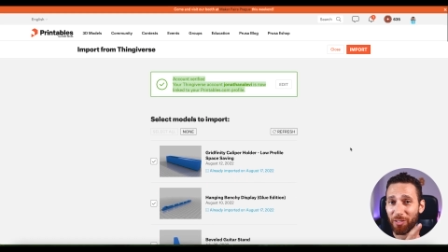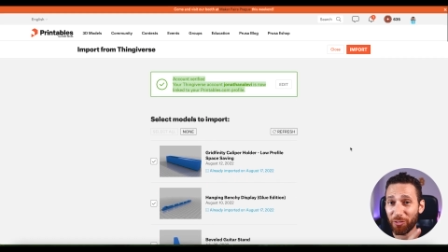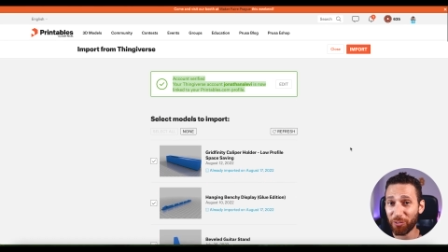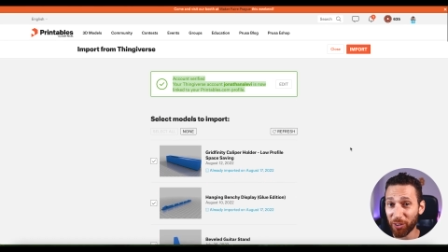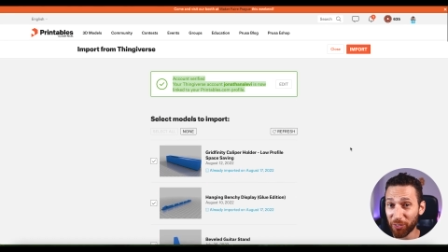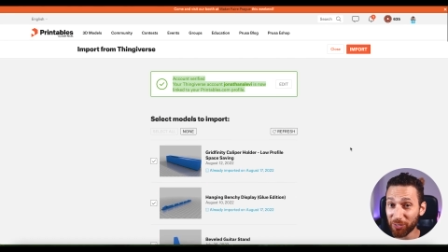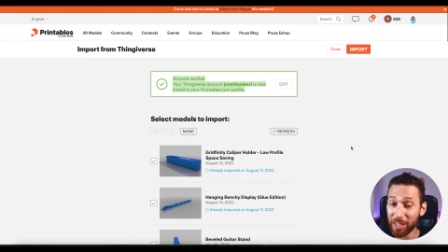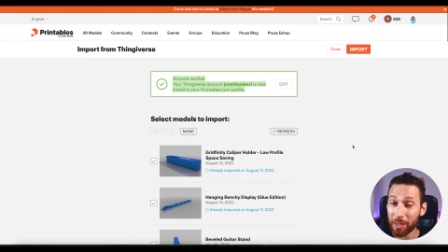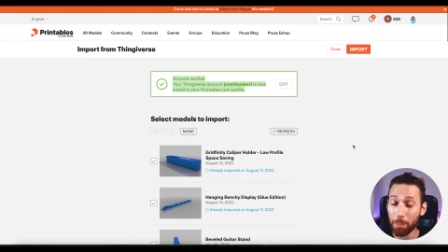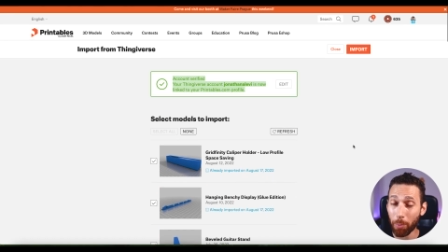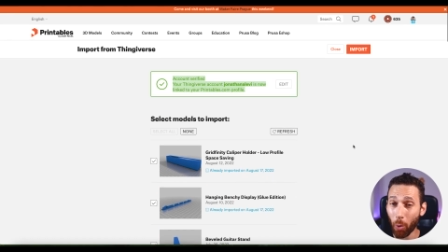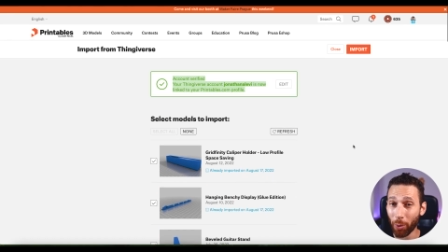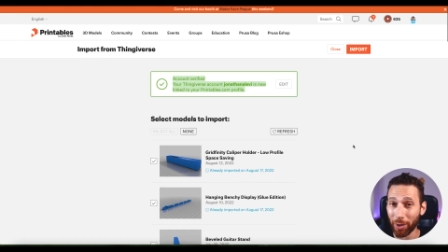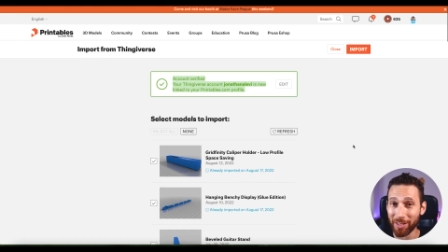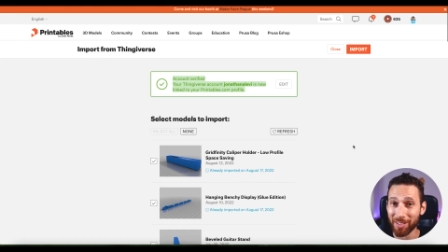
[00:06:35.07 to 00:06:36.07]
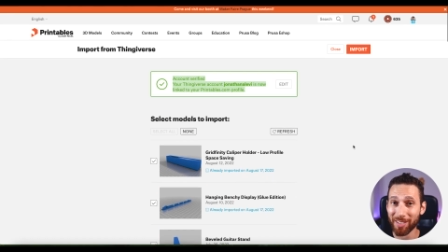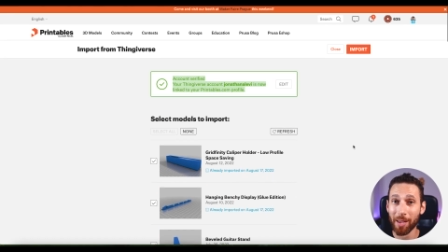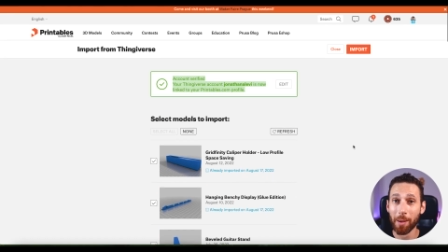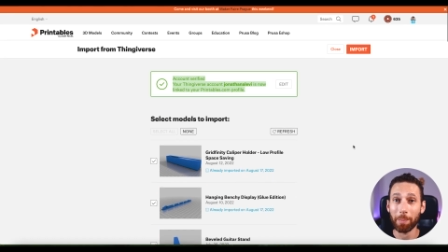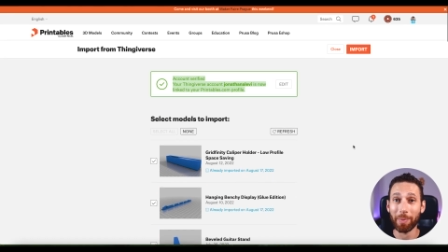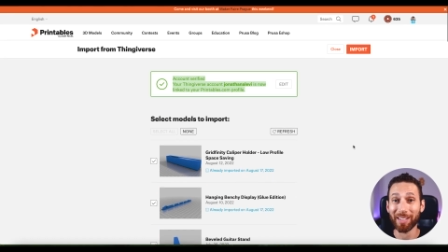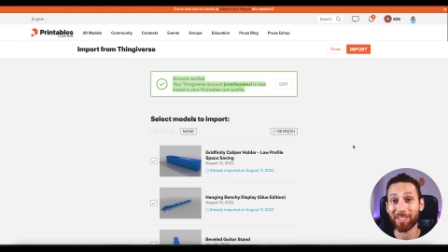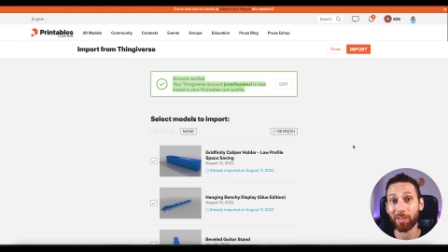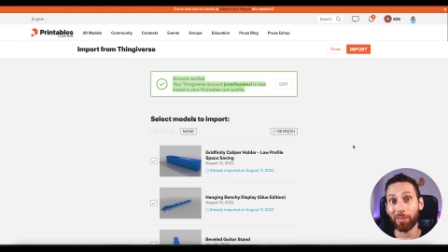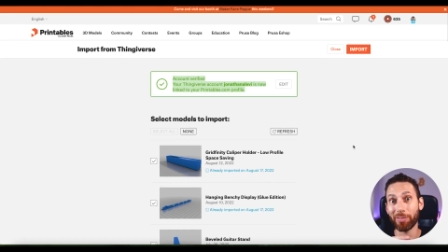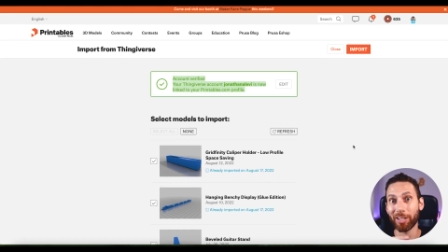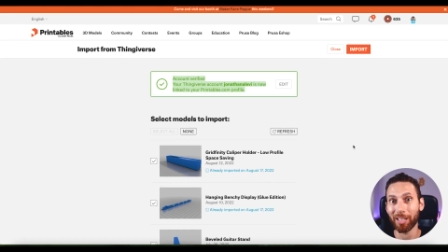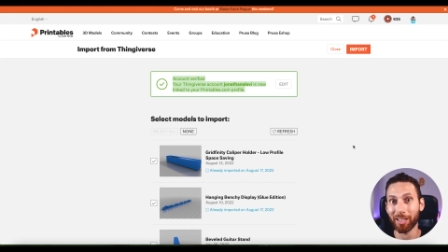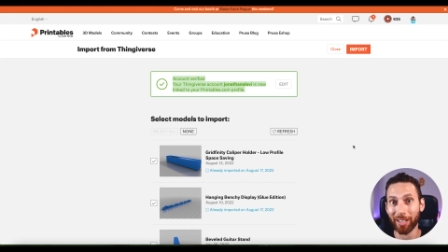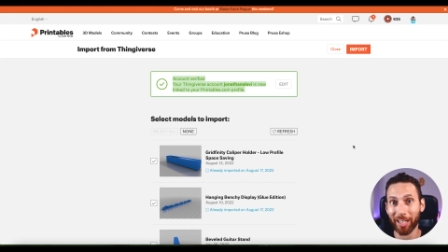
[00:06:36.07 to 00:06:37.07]
50 points based on
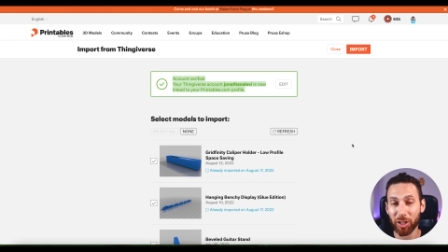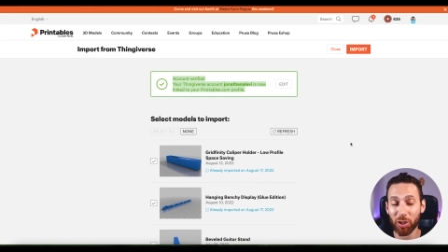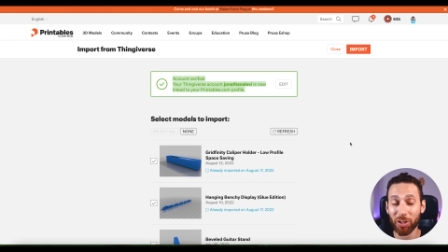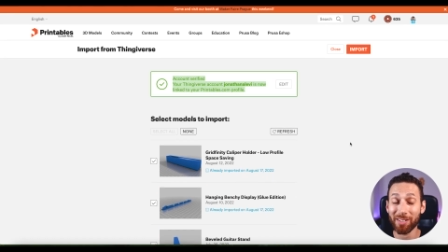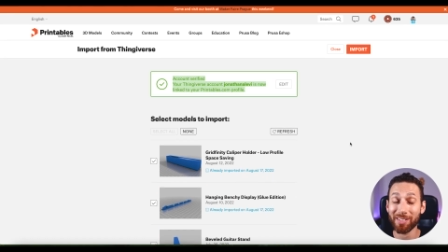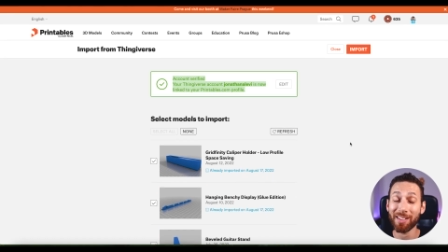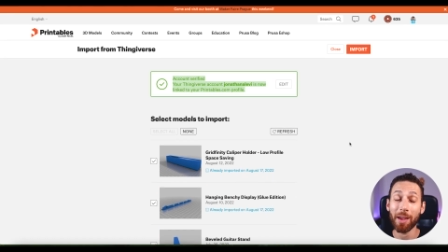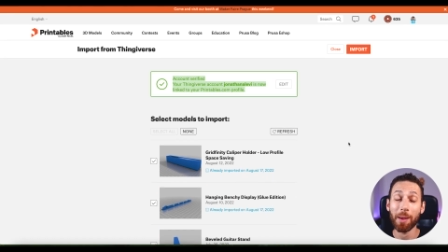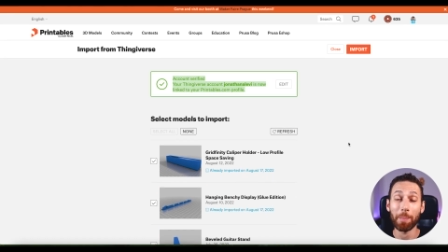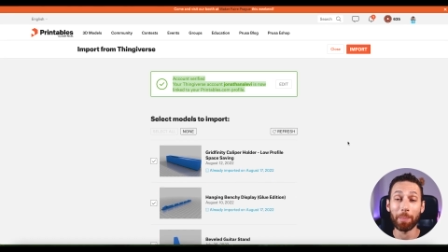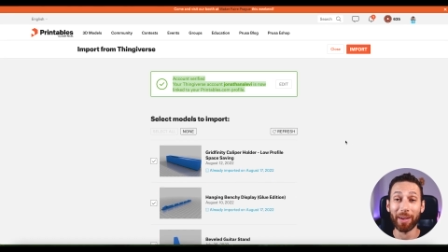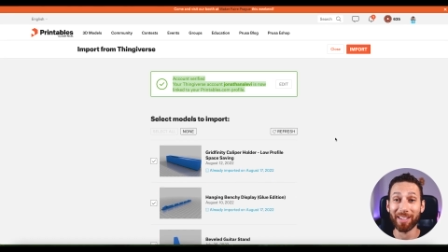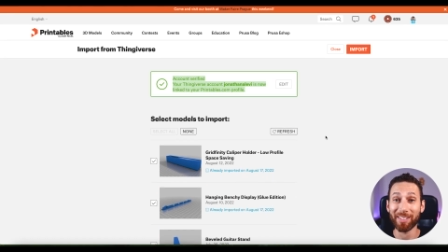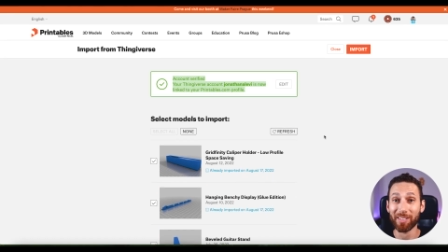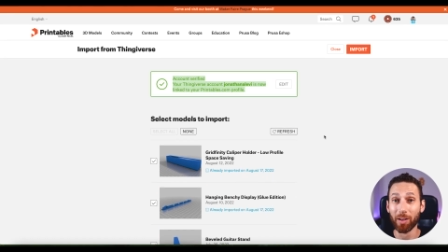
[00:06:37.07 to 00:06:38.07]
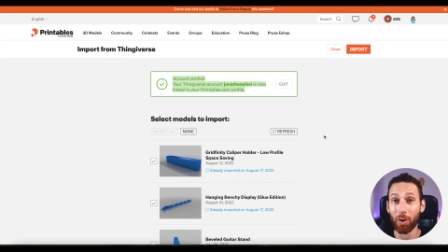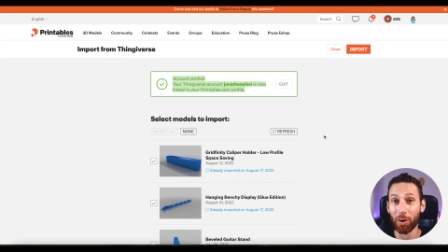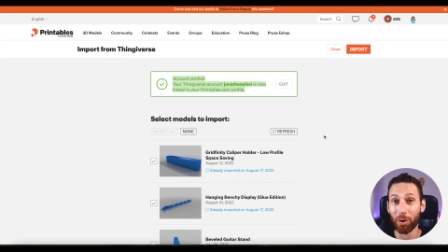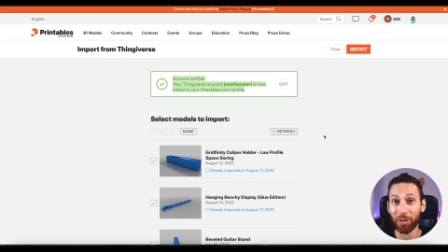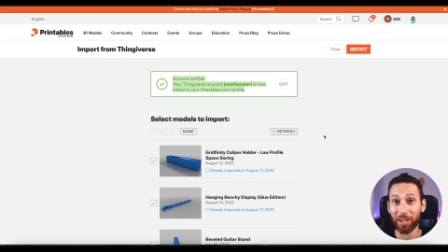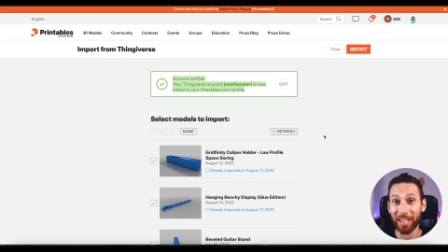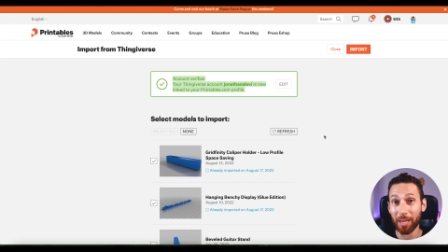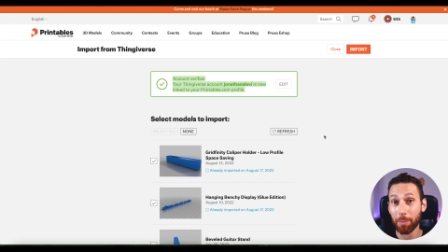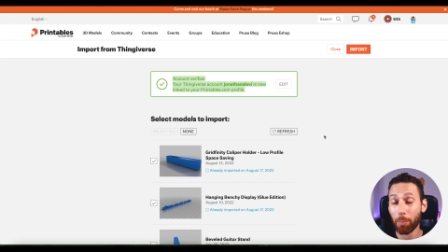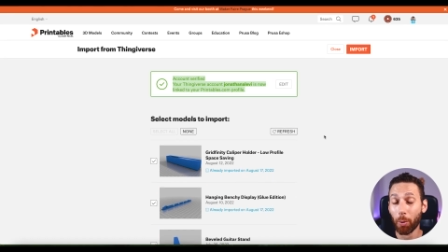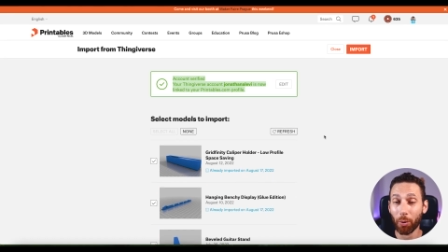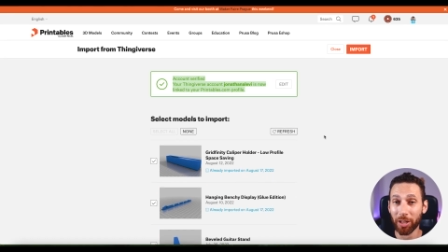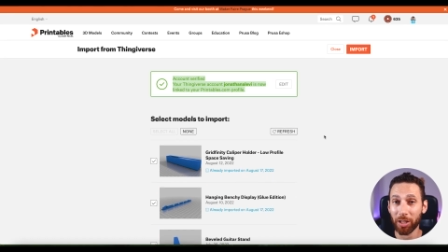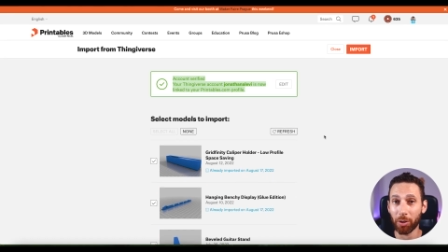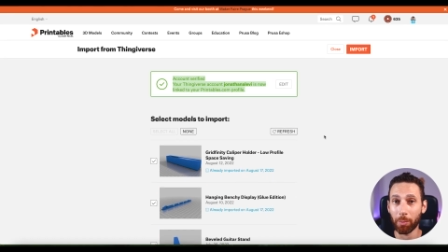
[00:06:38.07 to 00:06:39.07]
the collections, based on
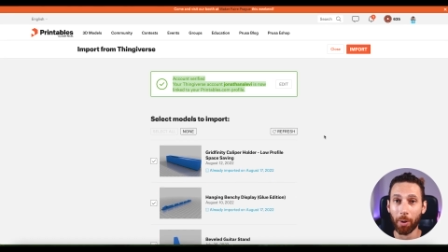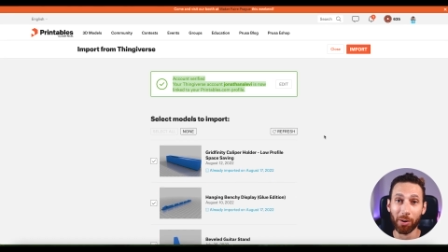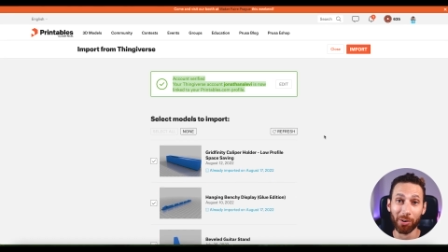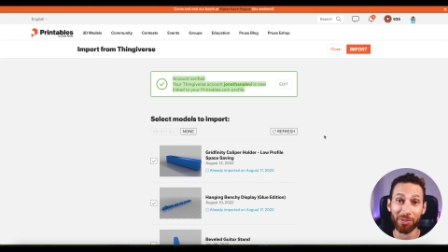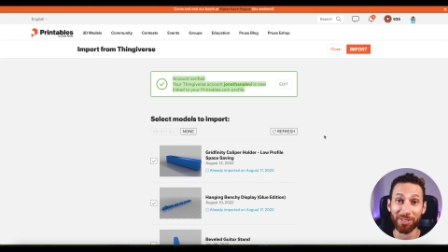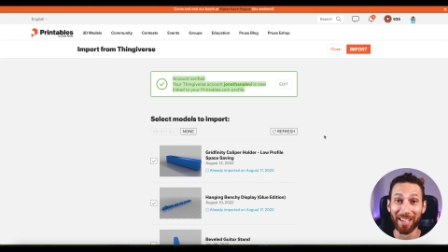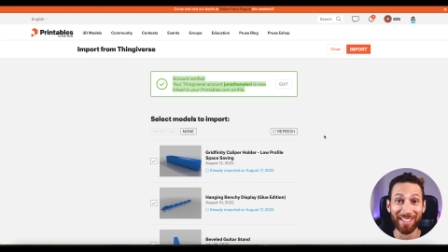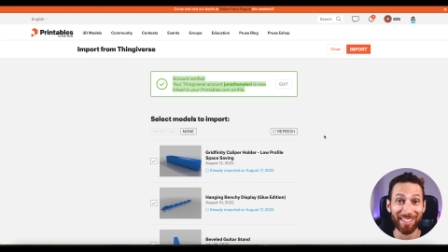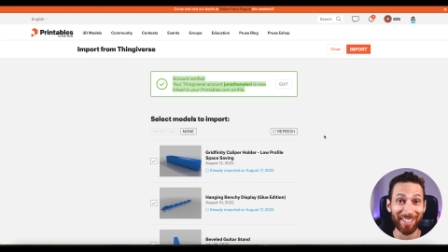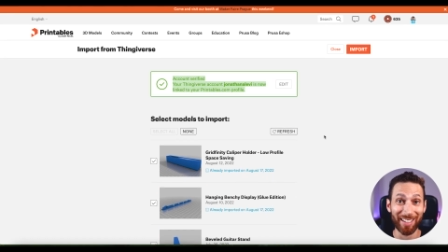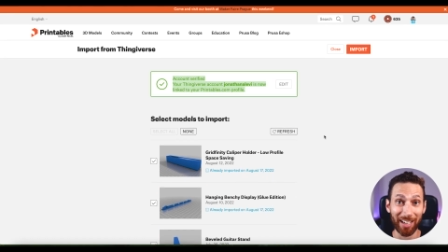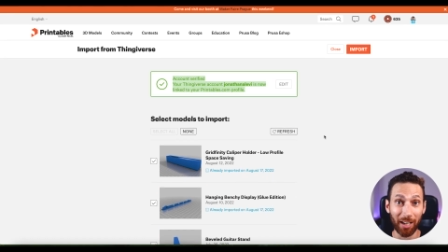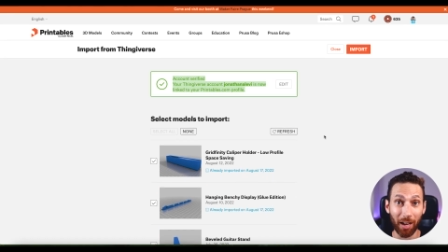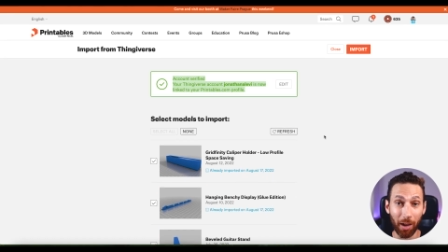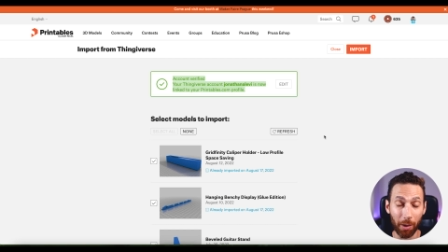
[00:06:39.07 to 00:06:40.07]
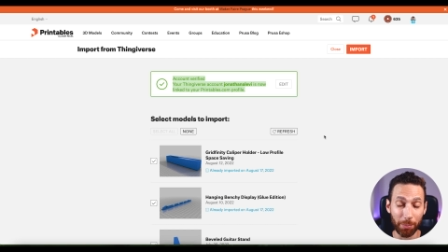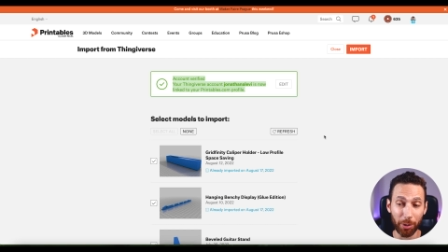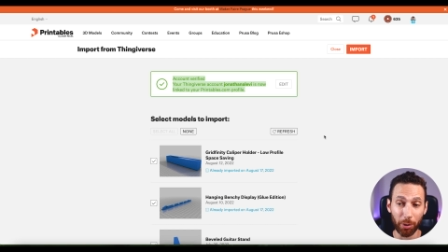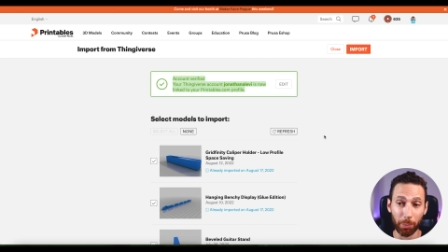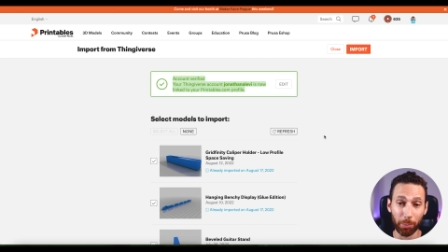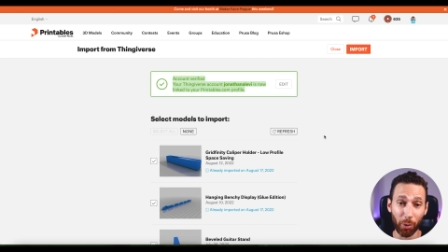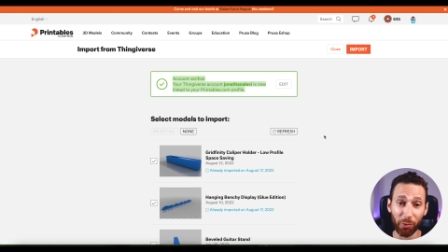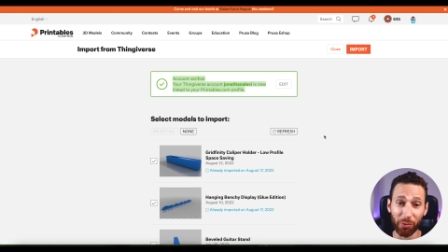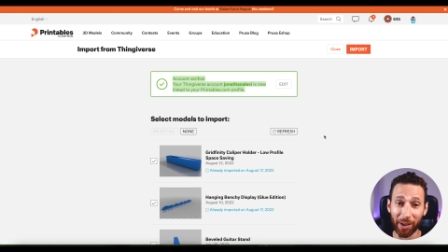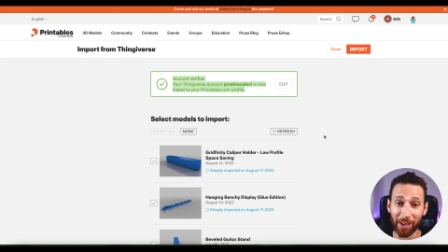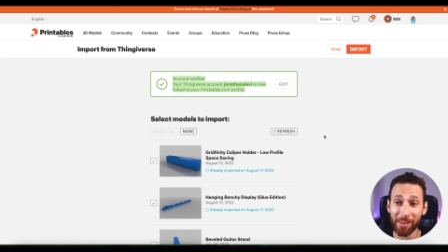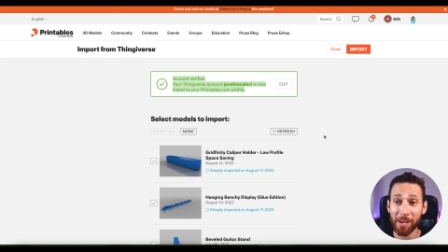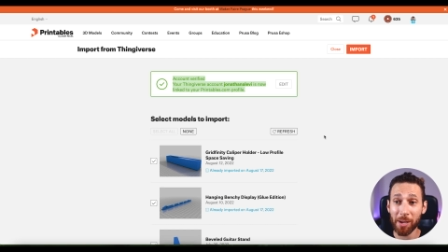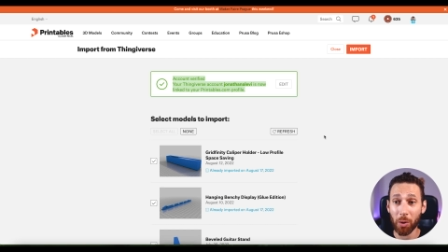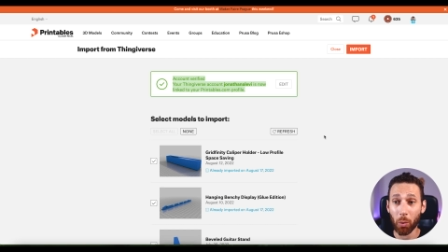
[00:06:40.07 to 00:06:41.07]
importing your models and setting up your
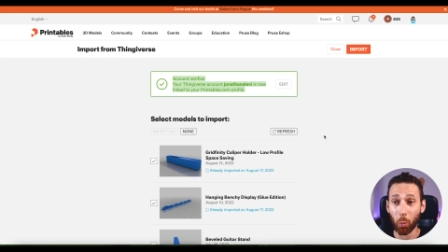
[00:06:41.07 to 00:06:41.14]
profile.